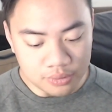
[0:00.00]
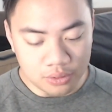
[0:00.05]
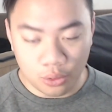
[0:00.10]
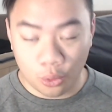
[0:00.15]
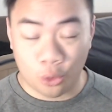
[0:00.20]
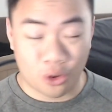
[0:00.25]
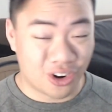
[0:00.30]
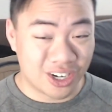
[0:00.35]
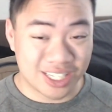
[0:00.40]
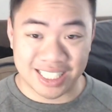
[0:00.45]

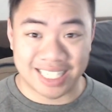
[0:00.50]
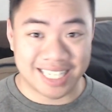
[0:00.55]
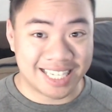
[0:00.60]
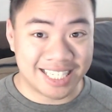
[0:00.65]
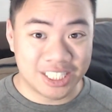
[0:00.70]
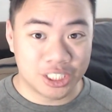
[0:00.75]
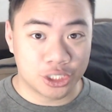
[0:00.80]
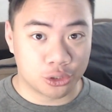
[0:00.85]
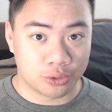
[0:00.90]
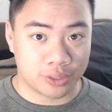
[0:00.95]
or as an
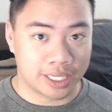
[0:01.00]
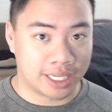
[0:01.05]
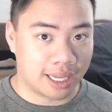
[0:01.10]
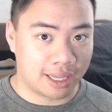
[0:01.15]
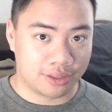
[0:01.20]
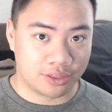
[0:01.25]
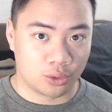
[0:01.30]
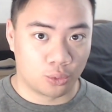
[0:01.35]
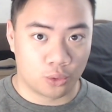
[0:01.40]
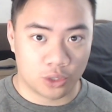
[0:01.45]
injury
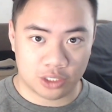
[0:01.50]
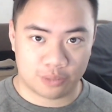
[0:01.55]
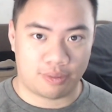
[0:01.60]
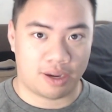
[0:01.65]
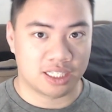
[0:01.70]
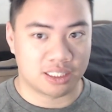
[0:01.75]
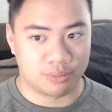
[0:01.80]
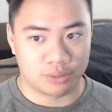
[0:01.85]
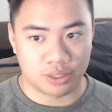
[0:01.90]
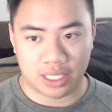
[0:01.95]
in the worst
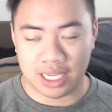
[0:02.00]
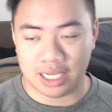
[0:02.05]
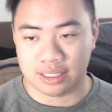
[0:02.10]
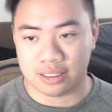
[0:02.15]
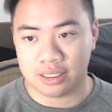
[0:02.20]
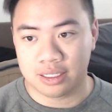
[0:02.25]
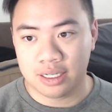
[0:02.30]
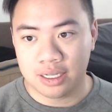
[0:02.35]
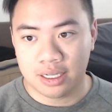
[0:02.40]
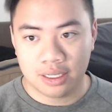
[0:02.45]
possible
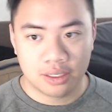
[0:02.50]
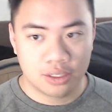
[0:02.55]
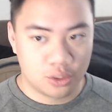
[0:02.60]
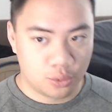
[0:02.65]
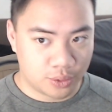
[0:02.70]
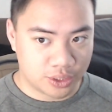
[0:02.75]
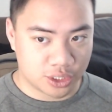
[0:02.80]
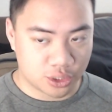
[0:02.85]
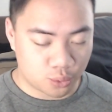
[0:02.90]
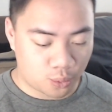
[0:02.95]
case,
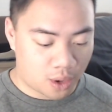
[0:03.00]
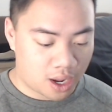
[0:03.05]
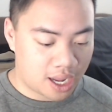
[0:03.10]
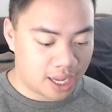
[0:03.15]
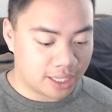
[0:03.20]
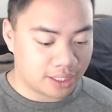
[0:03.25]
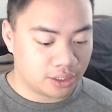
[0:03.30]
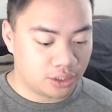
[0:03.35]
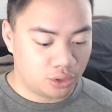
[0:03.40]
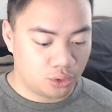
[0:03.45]
which is
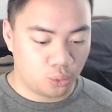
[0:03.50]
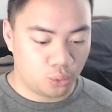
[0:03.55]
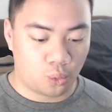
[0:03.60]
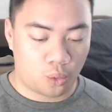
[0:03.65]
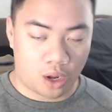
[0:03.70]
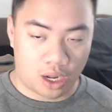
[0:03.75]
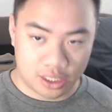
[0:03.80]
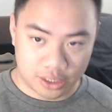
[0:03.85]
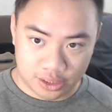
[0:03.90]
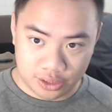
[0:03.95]
why you
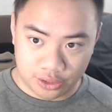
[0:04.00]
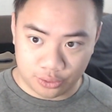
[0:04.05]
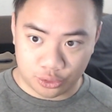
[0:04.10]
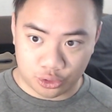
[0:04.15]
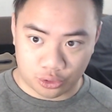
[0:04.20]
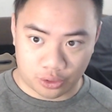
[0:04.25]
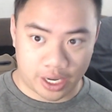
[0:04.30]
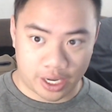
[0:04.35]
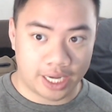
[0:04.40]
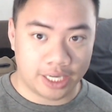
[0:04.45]
want to
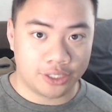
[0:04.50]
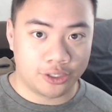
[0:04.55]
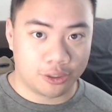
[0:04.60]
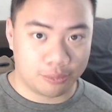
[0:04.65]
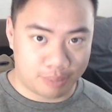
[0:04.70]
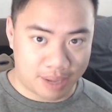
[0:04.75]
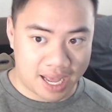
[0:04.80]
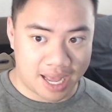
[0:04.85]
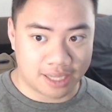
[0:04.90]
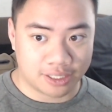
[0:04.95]
train your
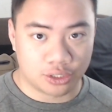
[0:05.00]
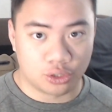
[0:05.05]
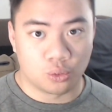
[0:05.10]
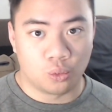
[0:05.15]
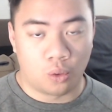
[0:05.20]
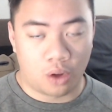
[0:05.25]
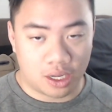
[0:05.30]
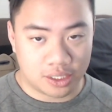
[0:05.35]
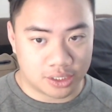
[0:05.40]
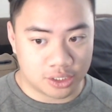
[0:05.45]
back, you
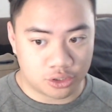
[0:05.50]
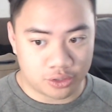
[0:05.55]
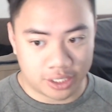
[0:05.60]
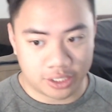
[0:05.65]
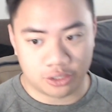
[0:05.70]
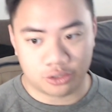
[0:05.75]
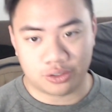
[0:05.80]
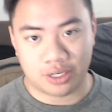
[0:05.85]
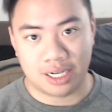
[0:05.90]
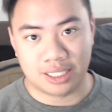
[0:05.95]
want to train
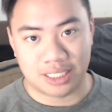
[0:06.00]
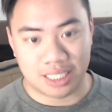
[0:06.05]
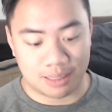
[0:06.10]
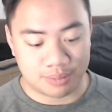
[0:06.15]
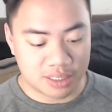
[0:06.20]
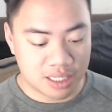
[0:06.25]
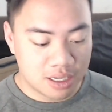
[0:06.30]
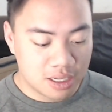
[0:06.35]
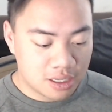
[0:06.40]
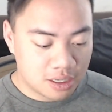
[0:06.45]
your triceps.